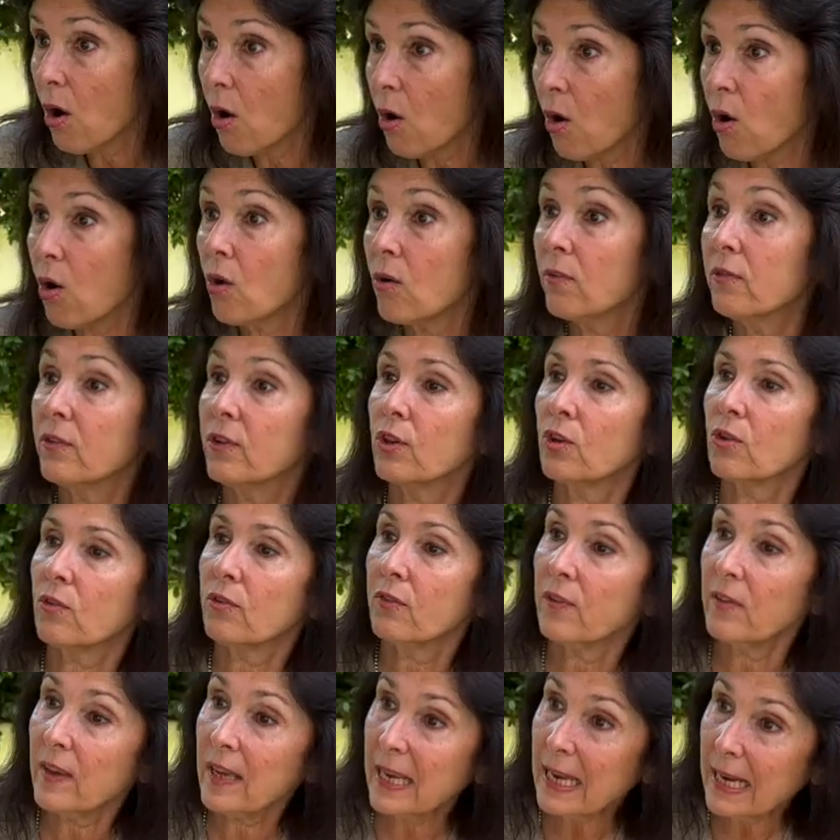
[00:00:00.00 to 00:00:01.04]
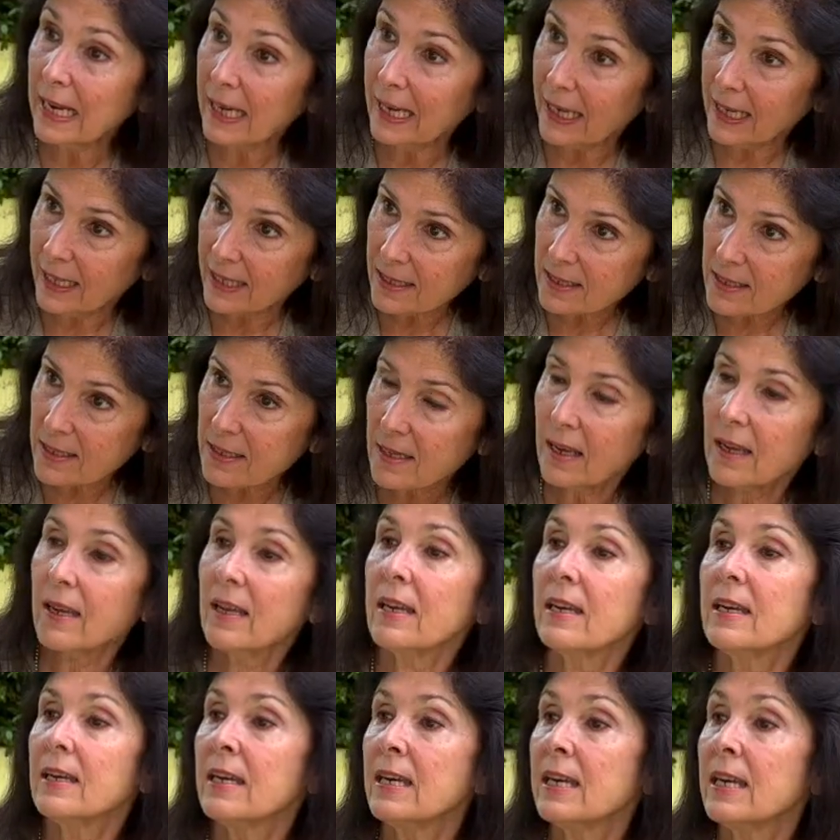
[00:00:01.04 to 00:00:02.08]
of your
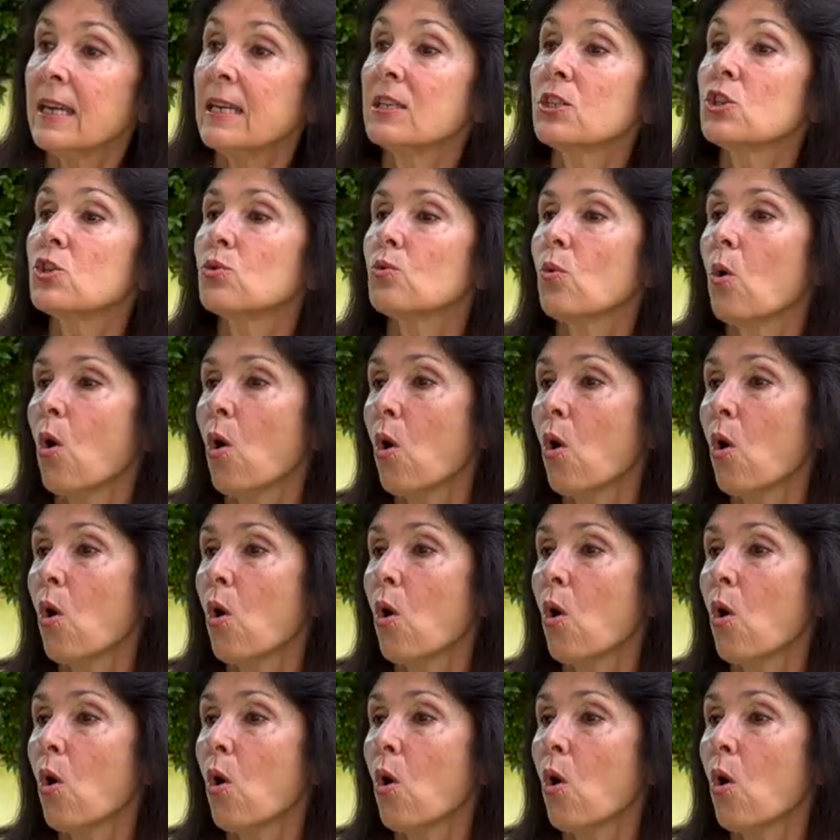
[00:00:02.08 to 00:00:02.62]
feelings needs to